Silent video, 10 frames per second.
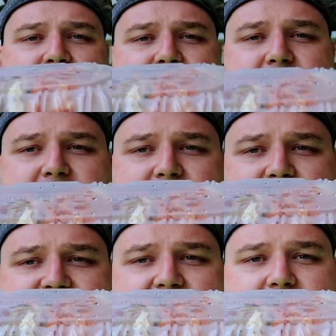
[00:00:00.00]
they're in little
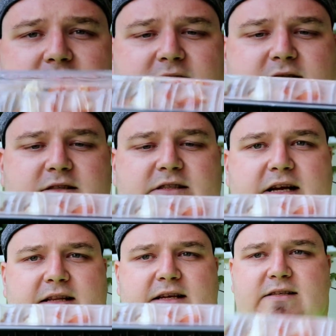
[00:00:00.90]
containers just
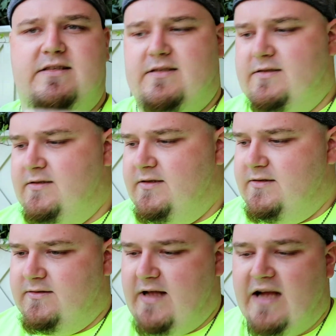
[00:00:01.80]
like this.
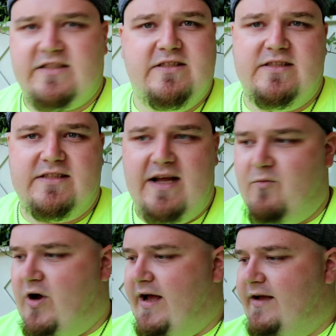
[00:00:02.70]
Ashley's the
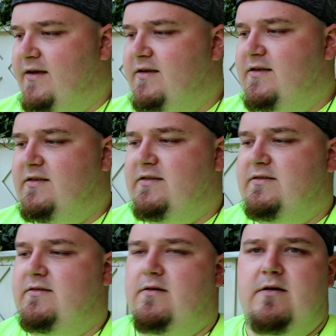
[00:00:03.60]
same way.
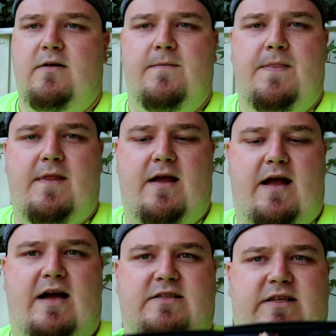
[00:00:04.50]

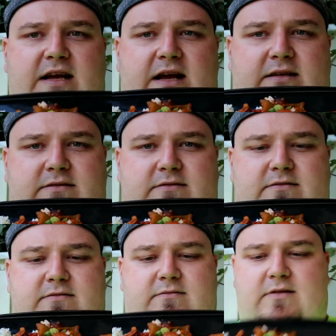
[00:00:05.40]
Ashley got
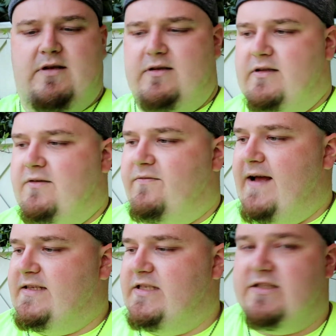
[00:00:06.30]
the
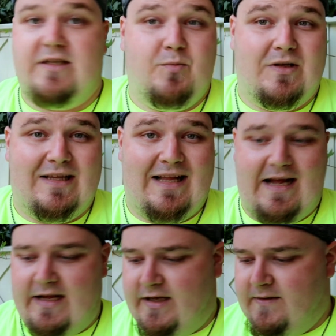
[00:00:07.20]
veggie
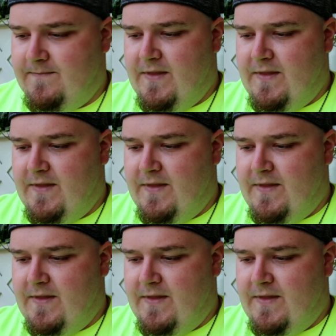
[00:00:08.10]
jambalaya.